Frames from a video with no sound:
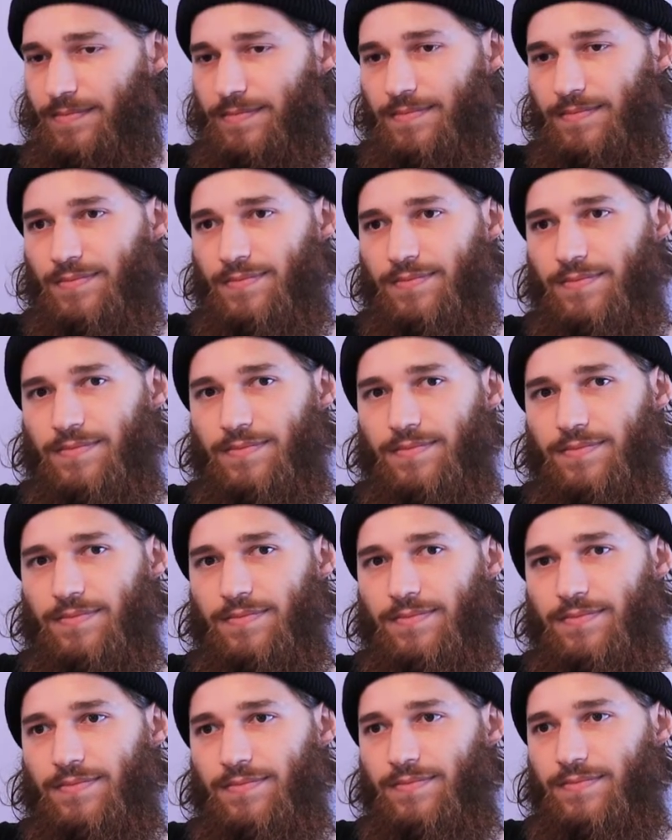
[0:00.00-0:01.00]

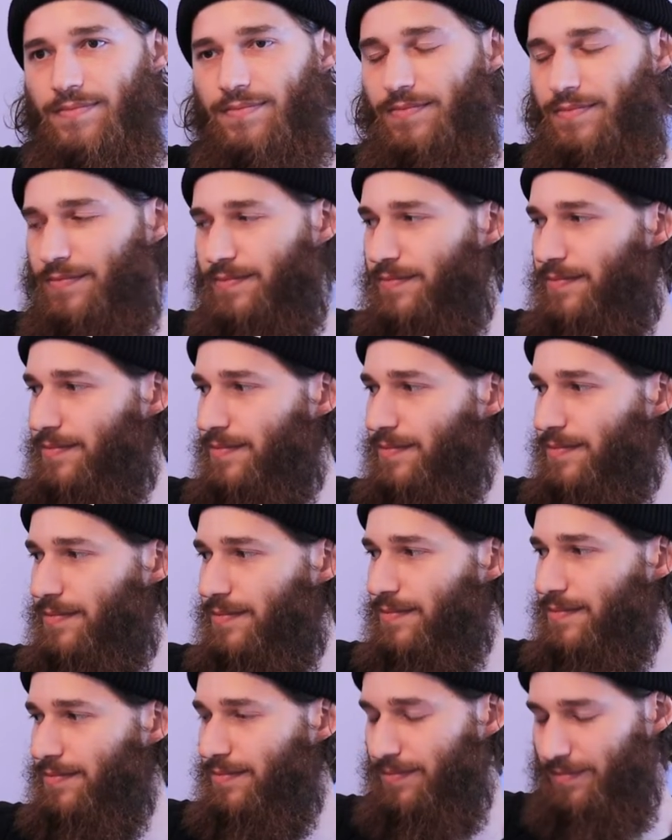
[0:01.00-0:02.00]

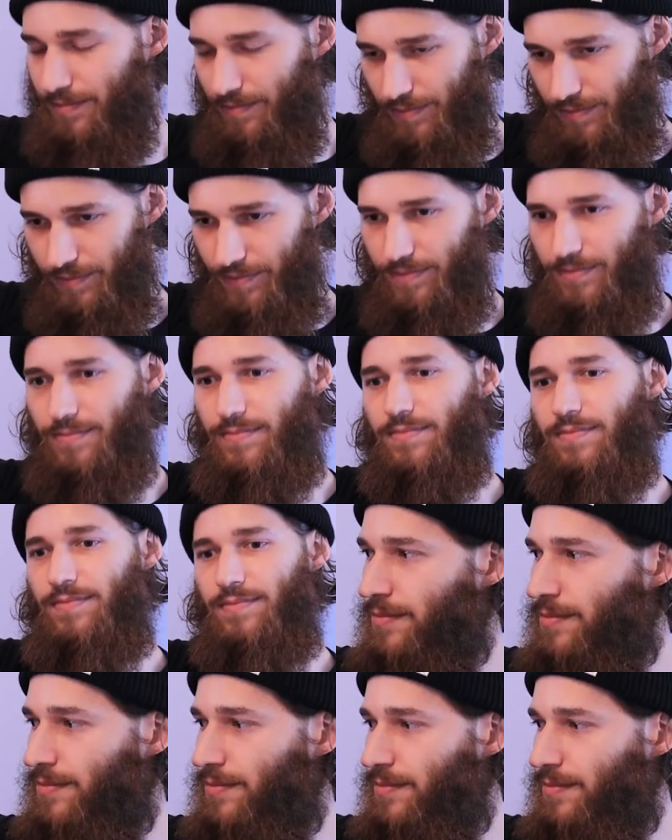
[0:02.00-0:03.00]

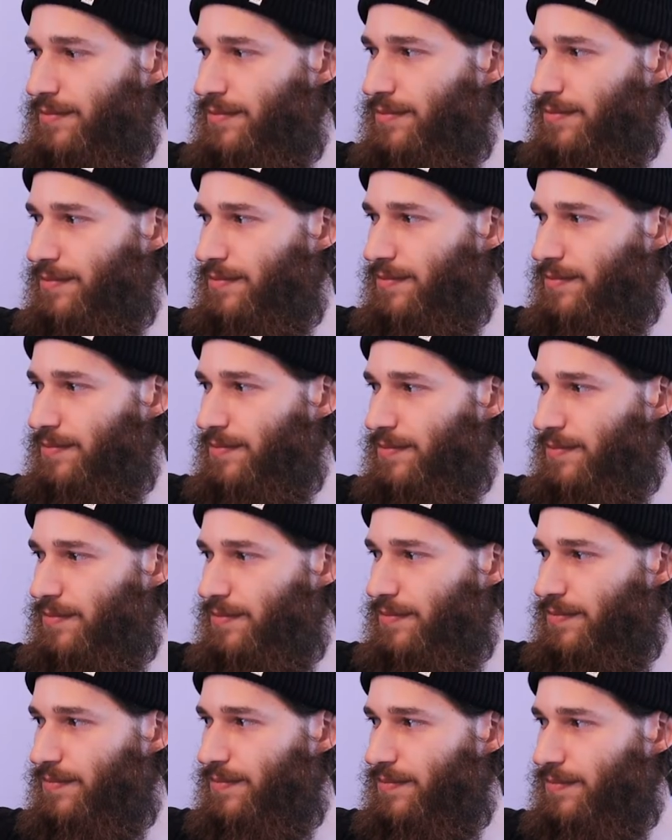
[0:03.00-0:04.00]

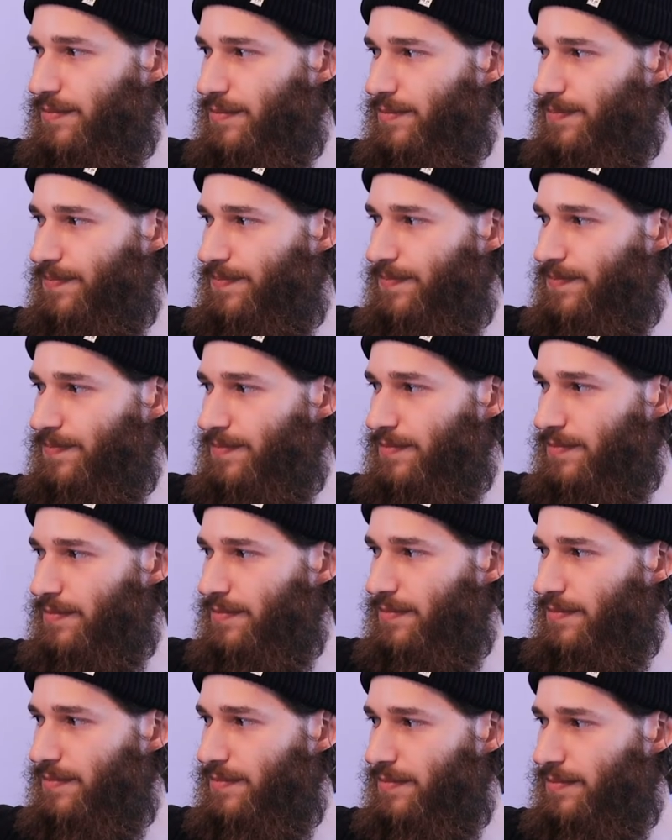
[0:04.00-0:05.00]

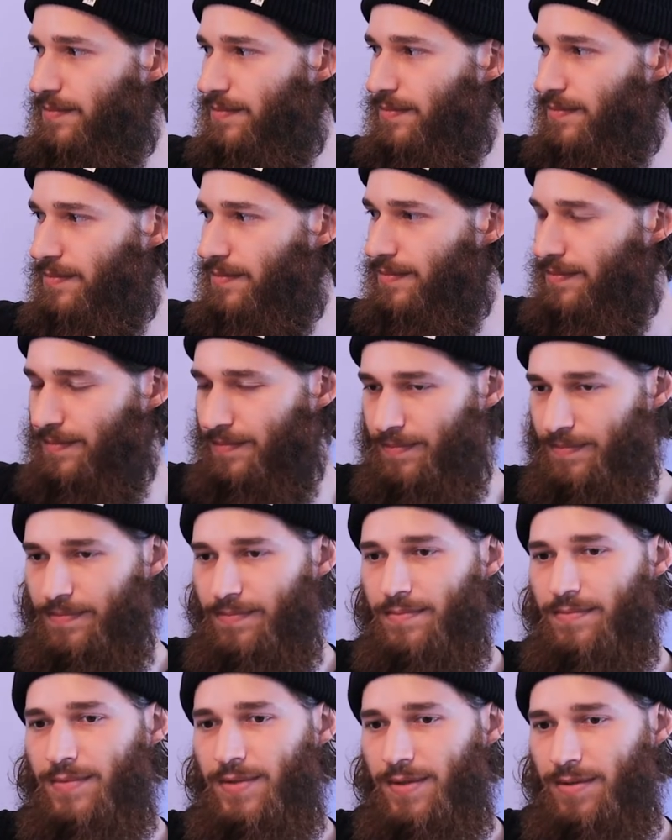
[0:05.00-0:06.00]

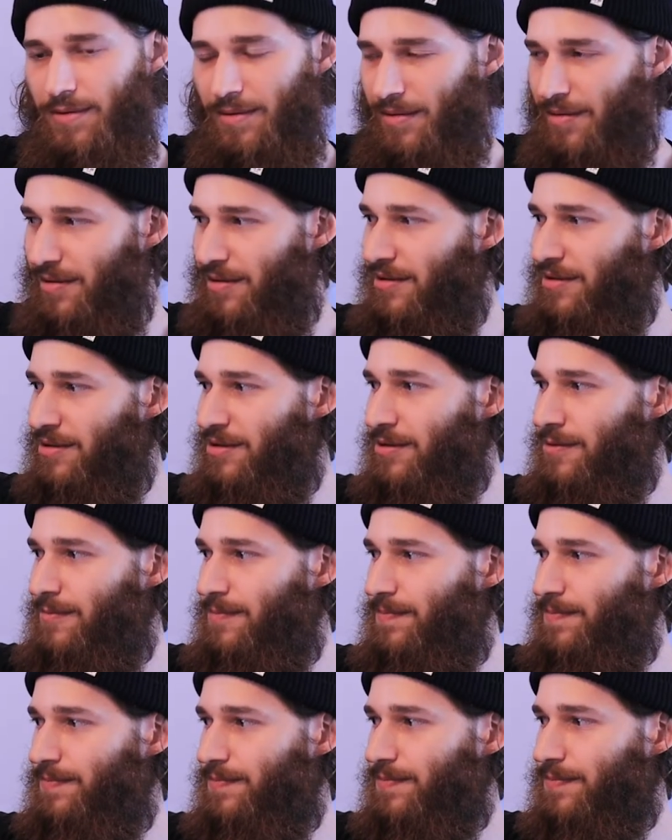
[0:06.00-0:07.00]

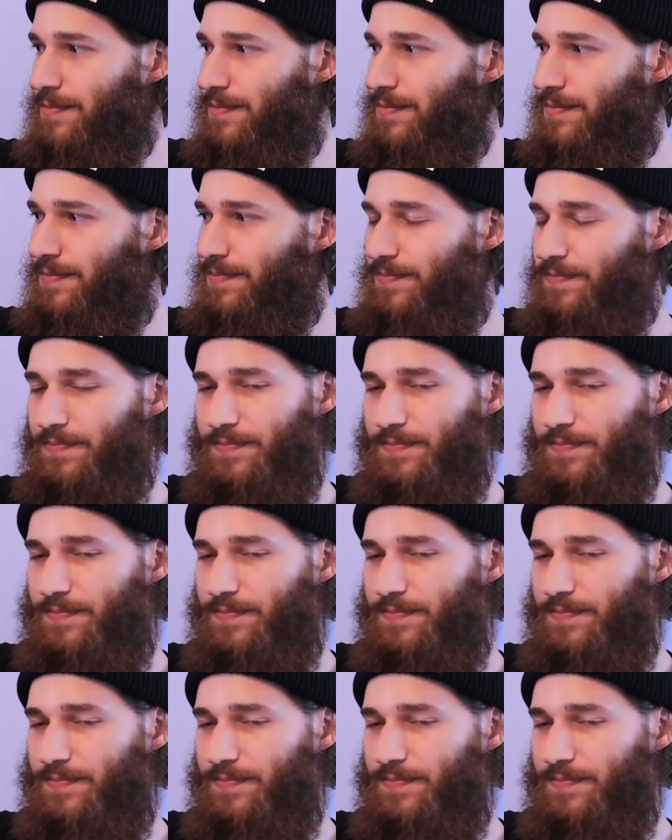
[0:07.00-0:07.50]
No words are spoken by the person on screen.